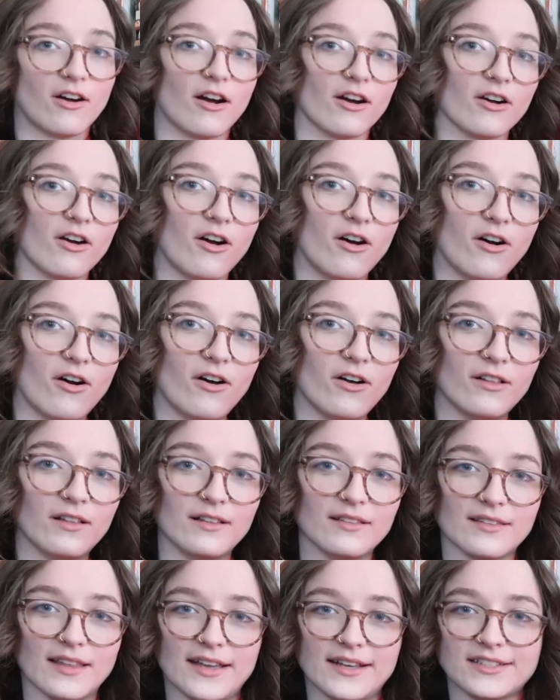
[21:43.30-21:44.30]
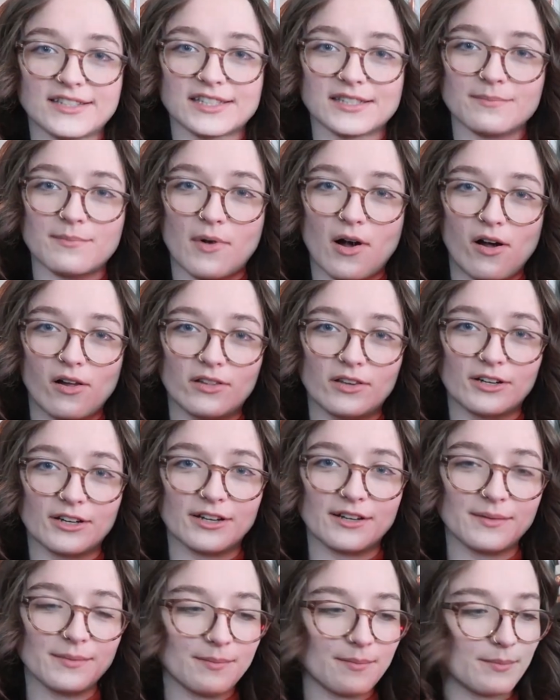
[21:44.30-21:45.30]
are all like
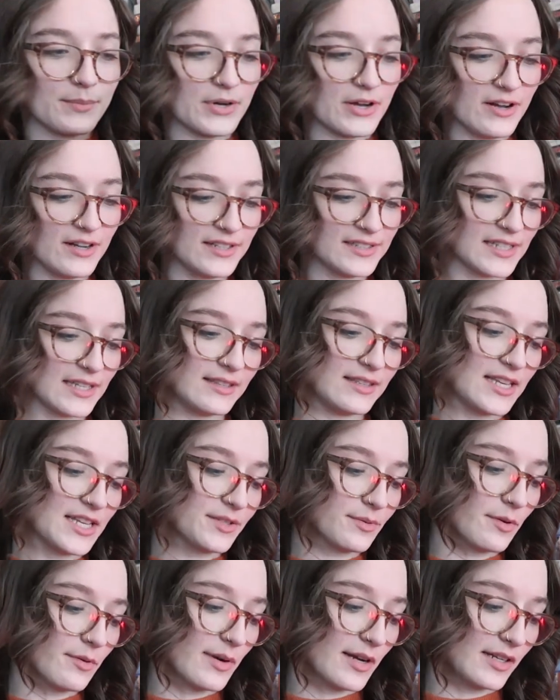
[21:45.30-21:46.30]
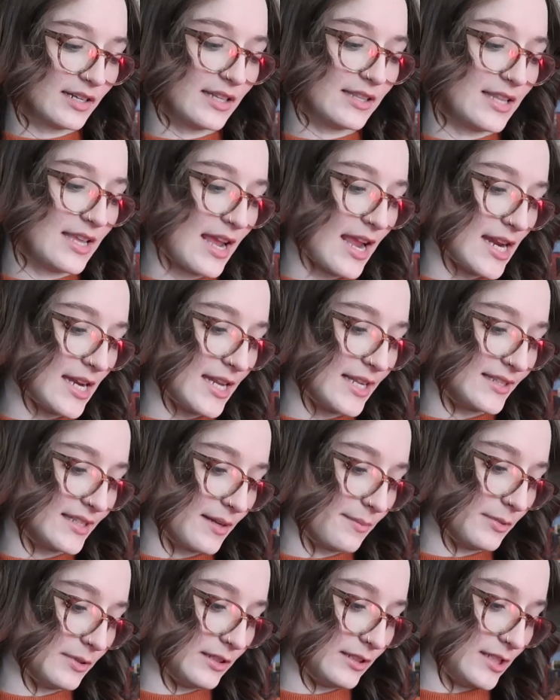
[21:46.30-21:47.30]
smaller books. And these were written in the 80s,
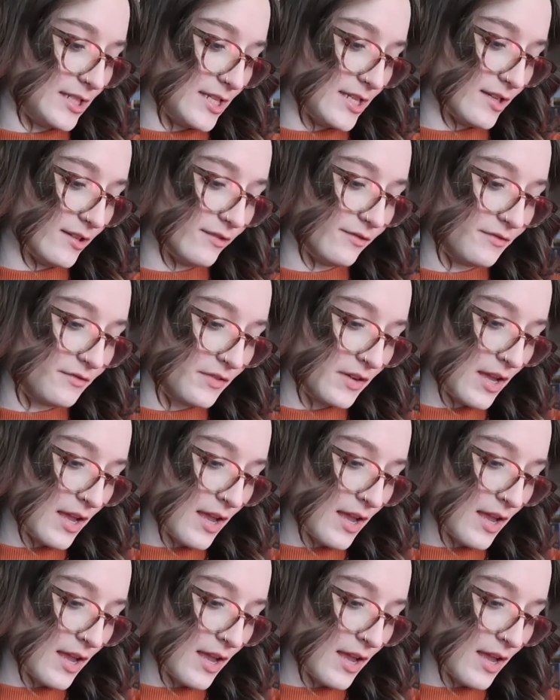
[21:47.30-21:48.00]
I believe.